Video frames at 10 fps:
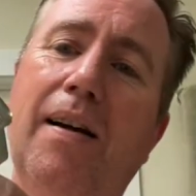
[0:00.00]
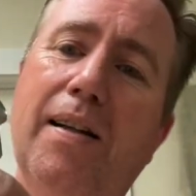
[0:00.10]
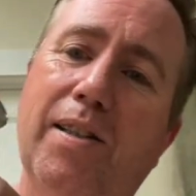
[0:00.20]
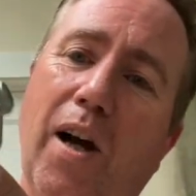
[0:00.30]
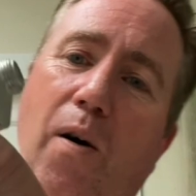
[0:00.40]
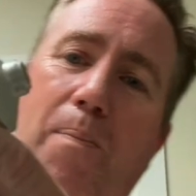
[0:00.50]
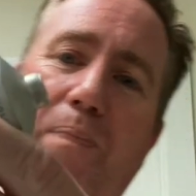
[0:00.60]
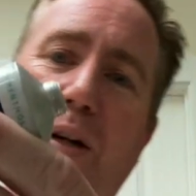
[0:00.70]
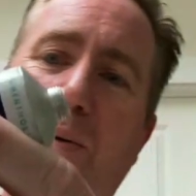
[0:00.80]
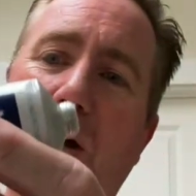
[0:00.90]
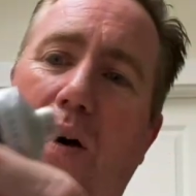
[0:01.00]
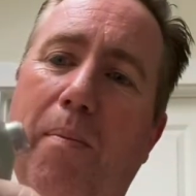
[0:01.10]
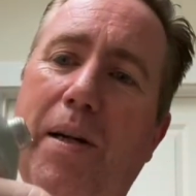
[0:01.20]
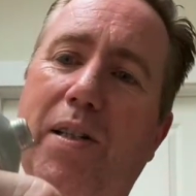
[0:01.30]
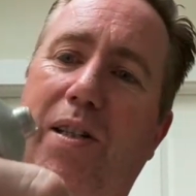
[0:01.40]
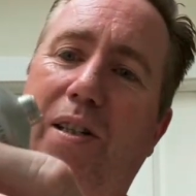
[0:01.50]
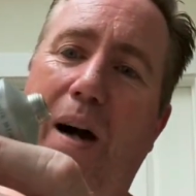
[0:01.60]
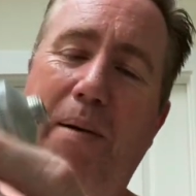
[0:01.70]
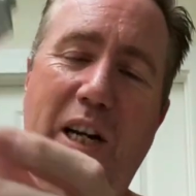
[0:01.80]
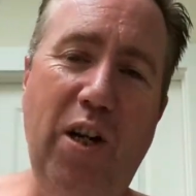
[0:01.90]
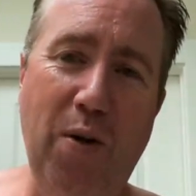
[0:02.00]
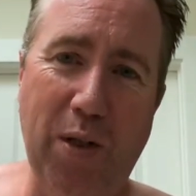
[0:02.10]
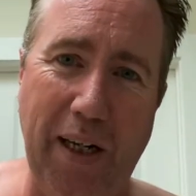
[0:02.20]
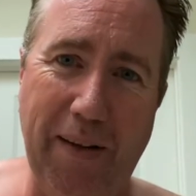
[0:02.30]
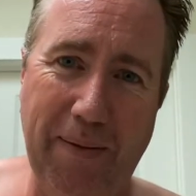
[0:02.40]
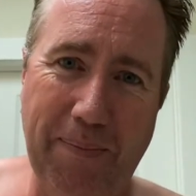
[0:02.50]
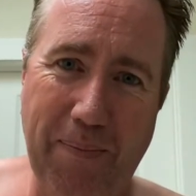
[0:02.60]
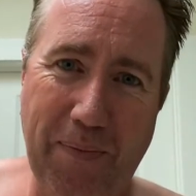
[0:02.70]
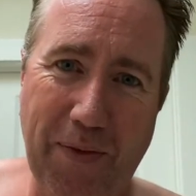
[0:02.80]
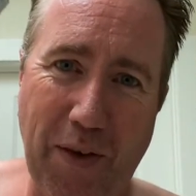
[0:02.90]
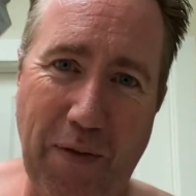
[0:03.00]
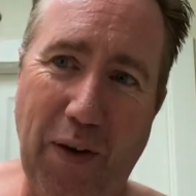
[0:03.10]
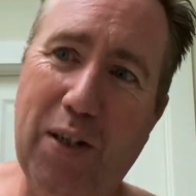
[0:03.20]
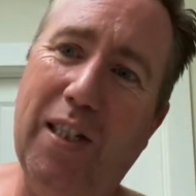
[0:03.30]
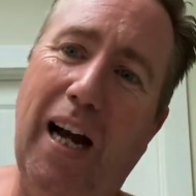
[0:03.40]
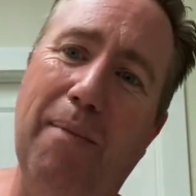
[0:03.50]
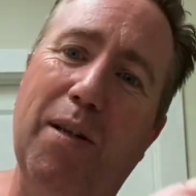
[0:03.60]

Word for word: So here we go. I'm gonna, I'm gonna use it for the first time.